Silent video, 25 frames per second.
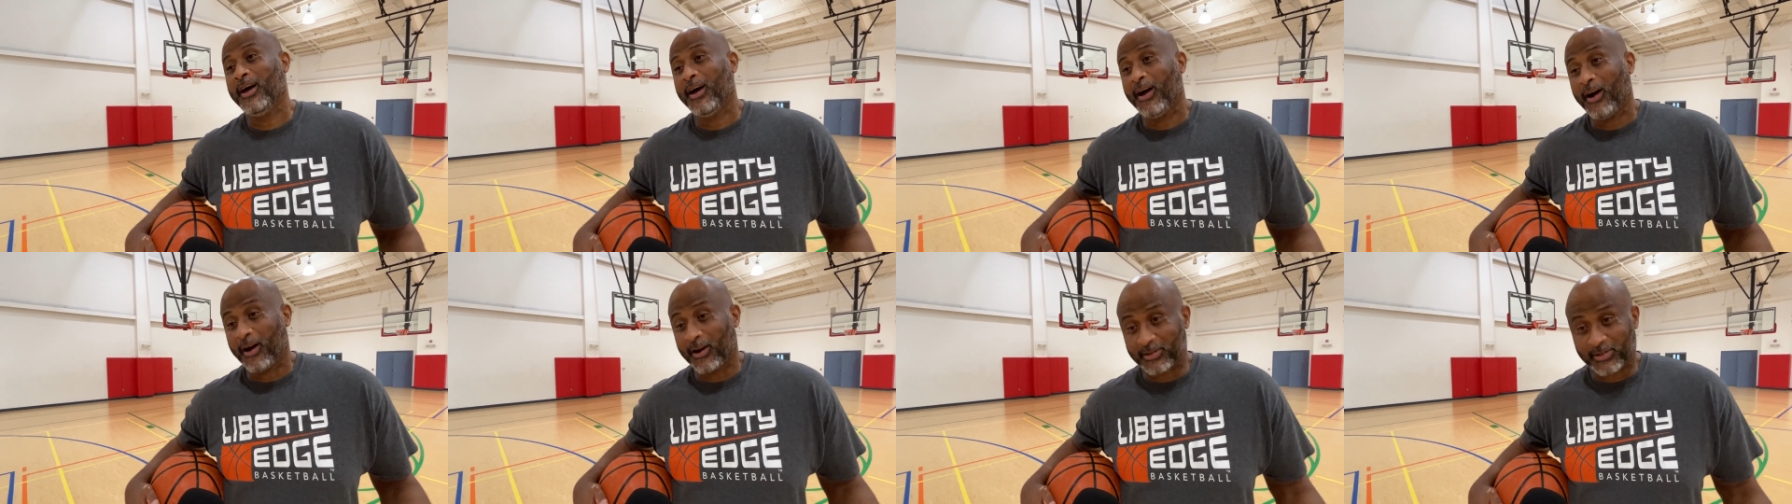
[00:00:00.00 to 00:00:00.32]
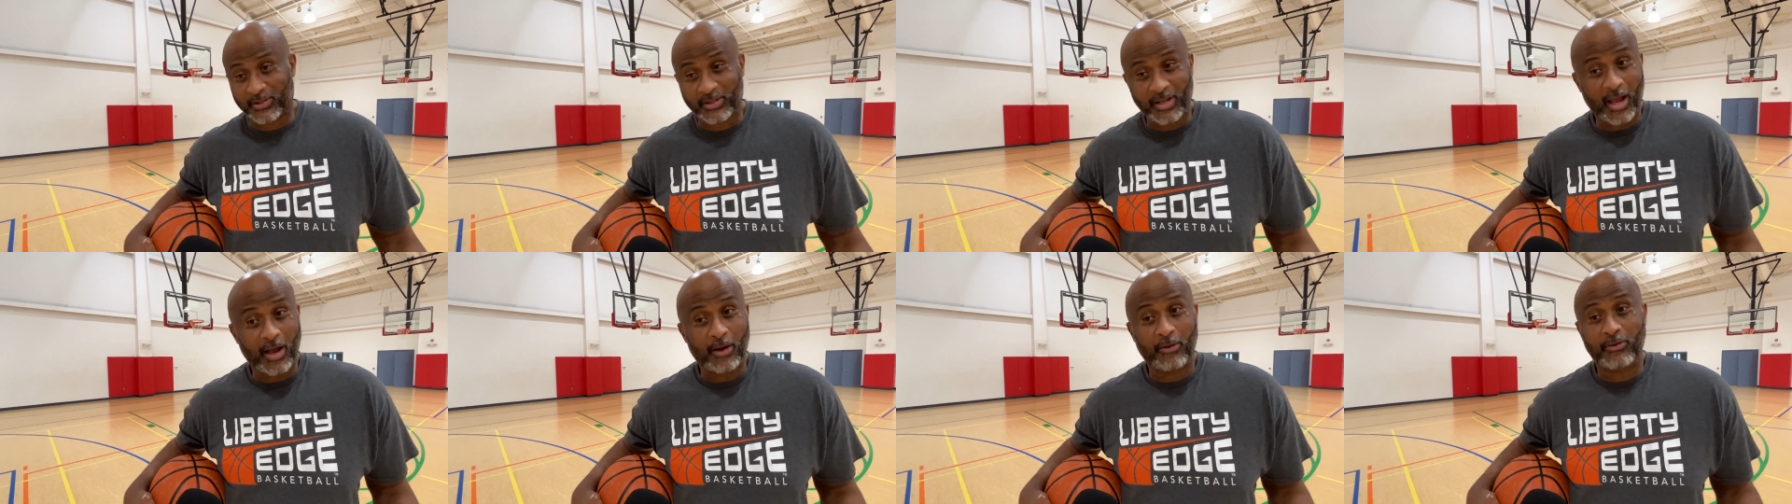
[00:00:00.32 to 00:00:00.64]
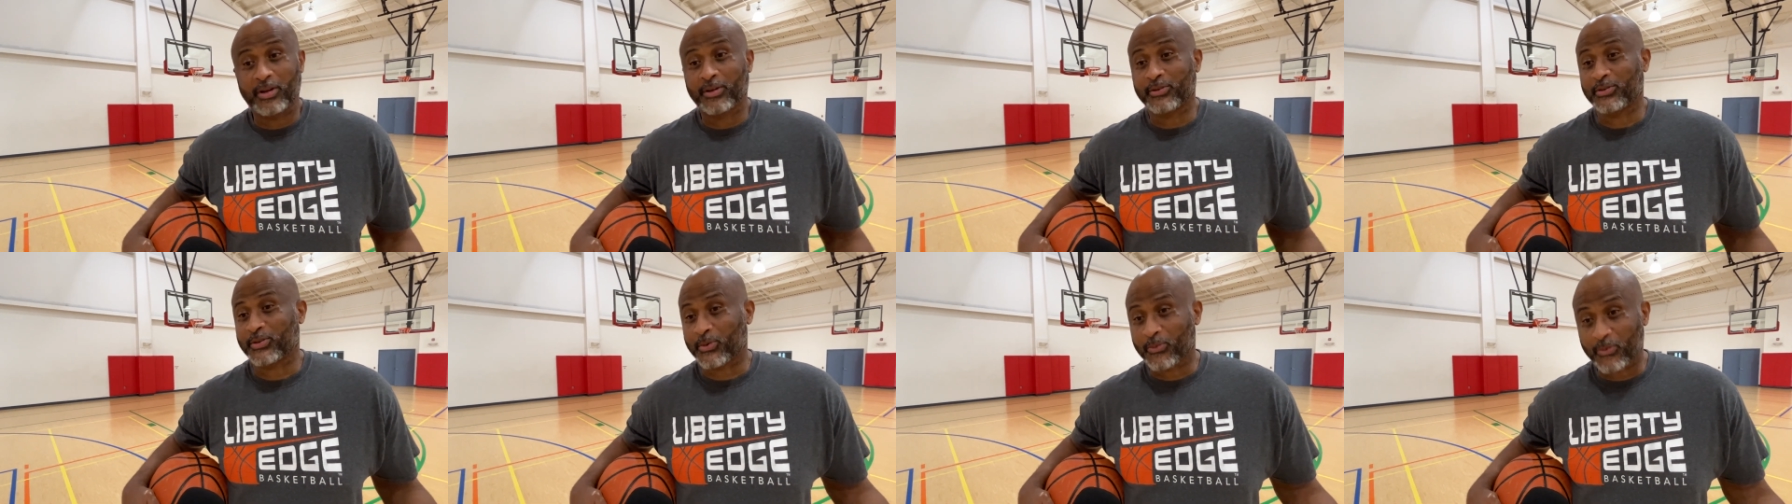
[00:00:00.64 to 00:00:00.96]
are down
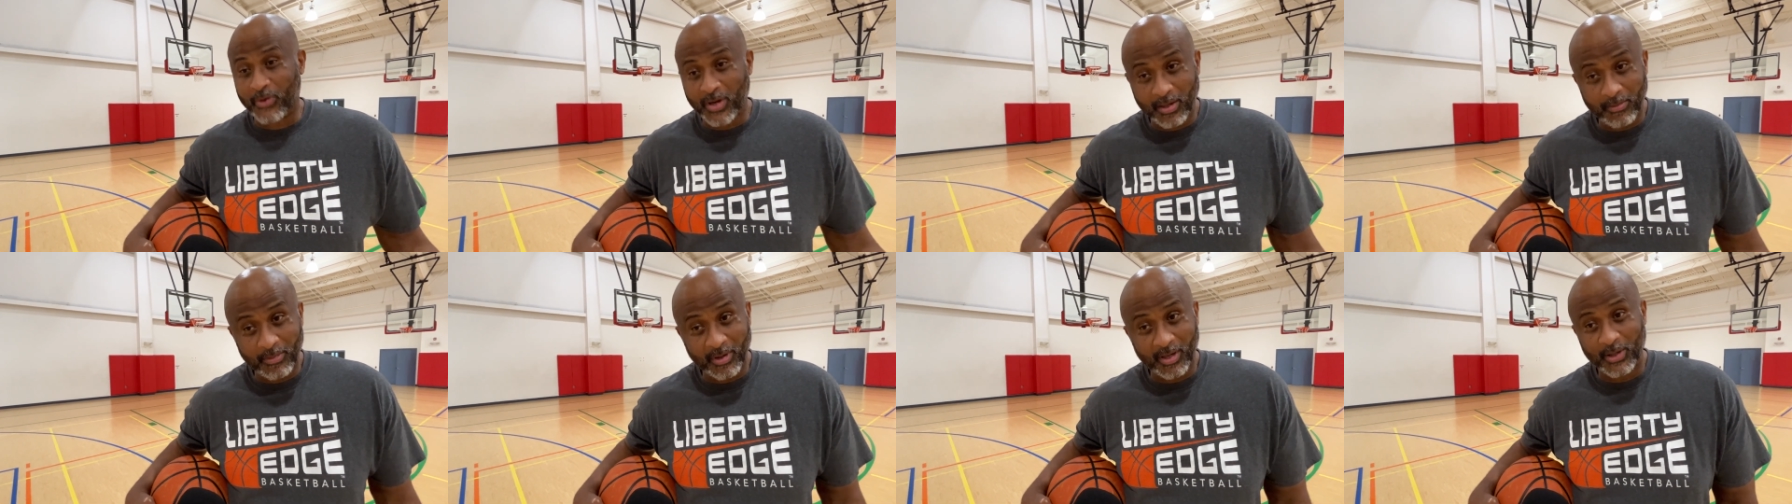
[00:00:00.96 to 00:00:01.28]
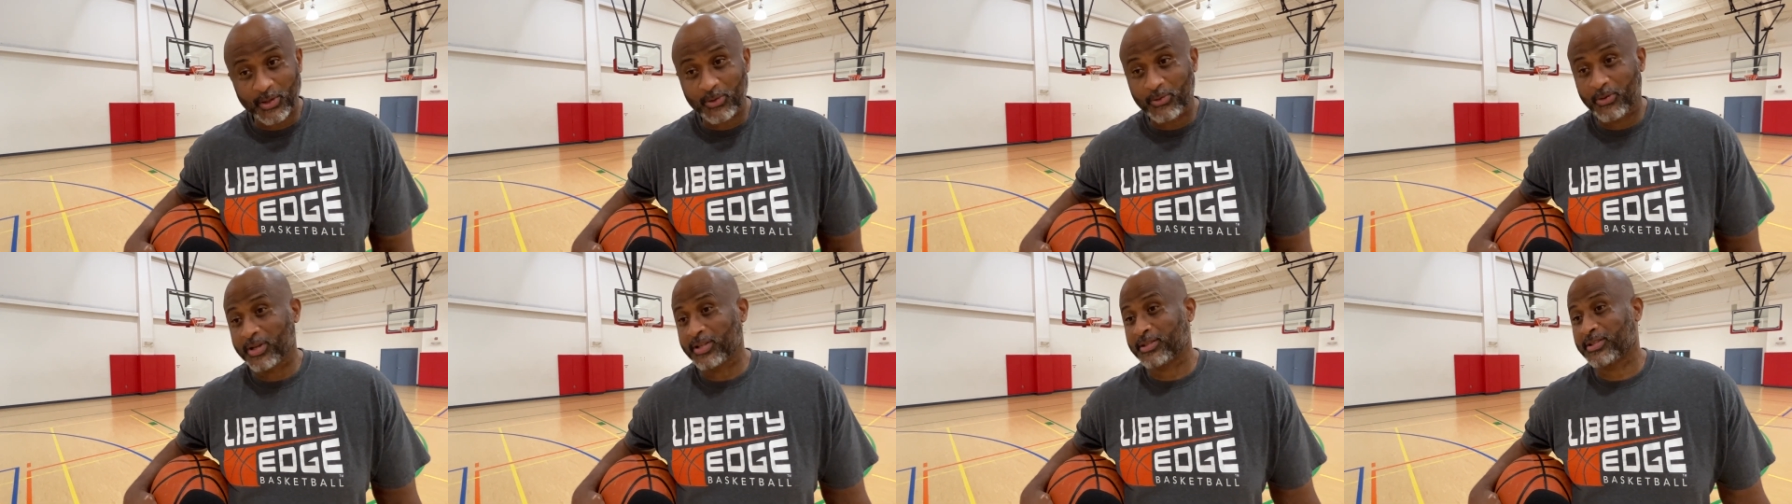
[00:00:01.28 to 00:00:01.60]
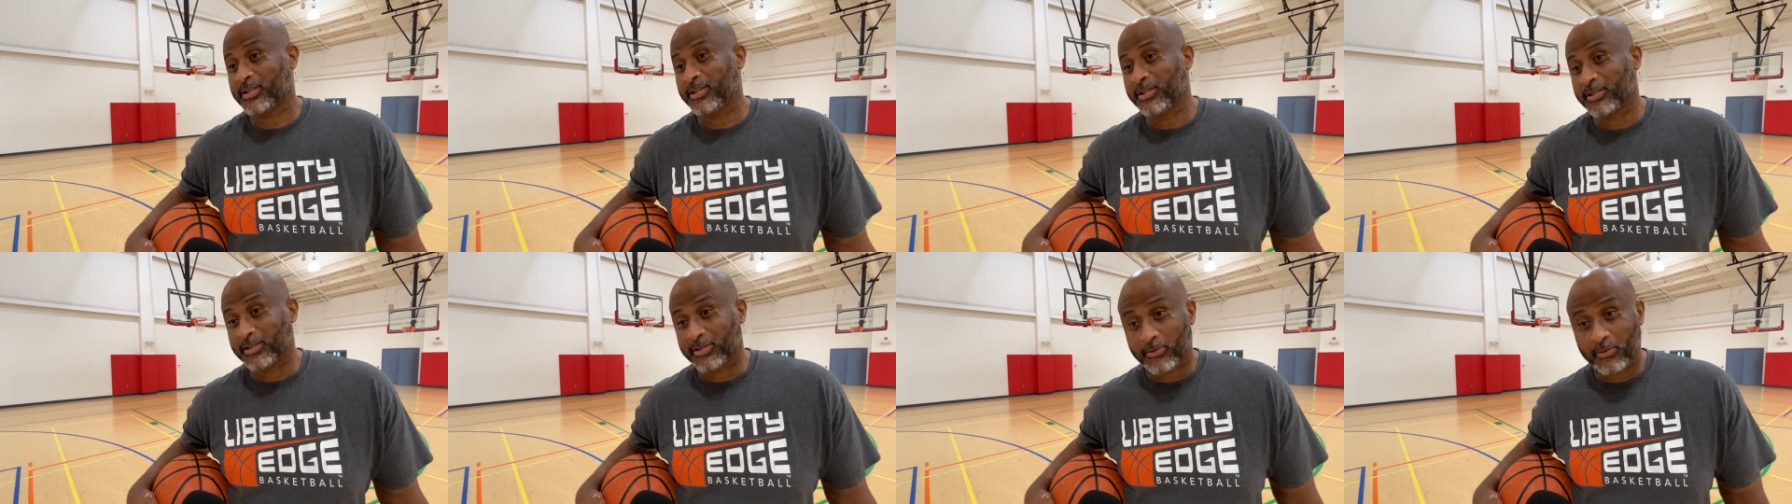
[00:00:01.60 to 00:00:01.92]
there screaming. Lou
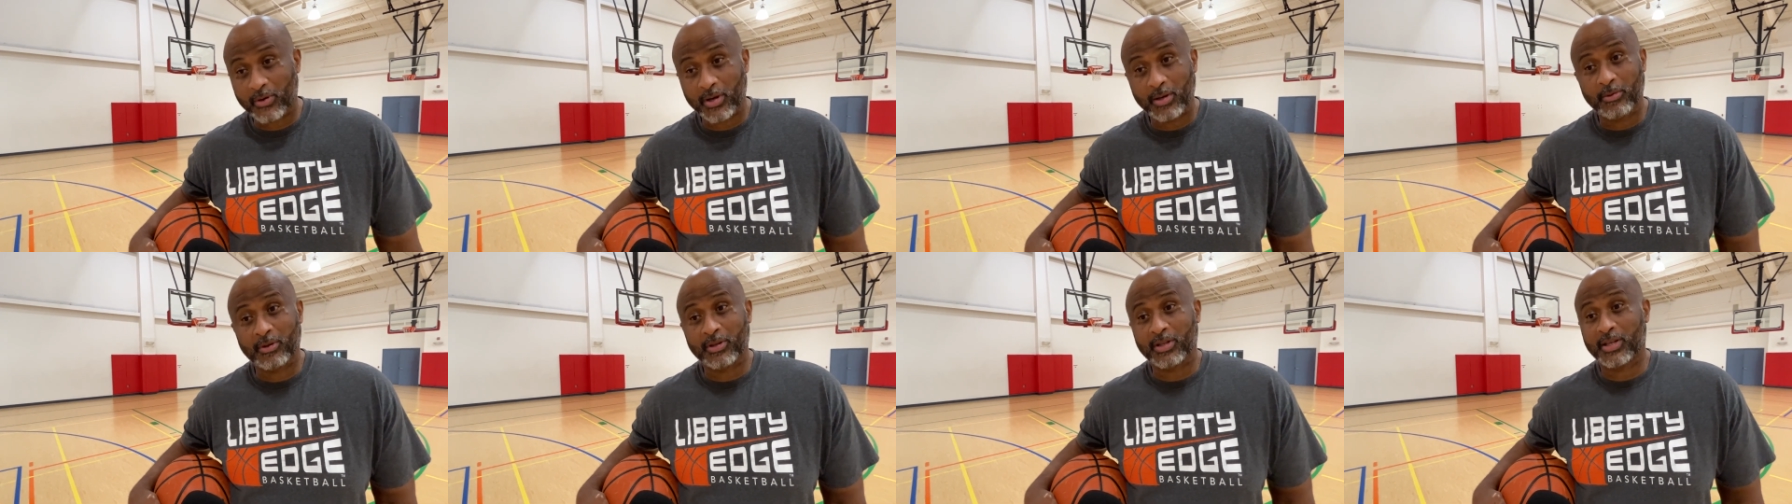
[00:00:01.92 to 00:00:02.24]
Henson is screaming,